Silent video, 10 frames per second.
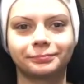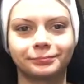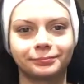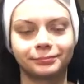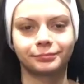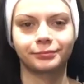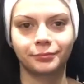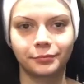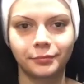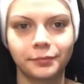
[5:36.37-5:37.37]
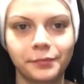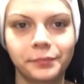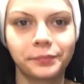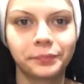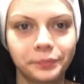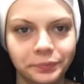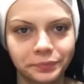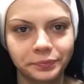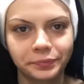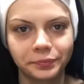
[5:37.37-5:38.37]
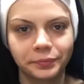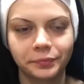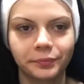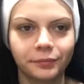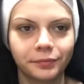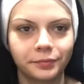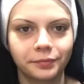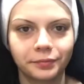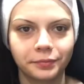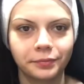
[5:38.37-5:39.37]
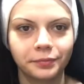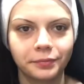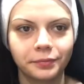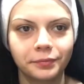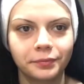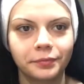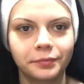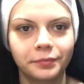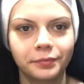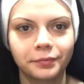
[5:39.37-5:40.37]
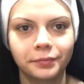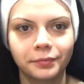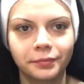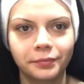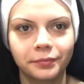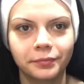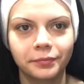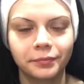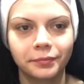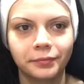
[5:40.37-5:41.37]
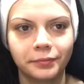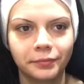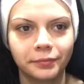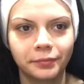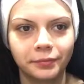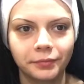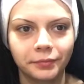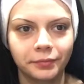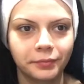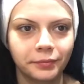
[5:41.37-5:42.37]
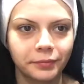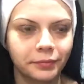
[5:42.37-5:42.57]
This person isn't speaking.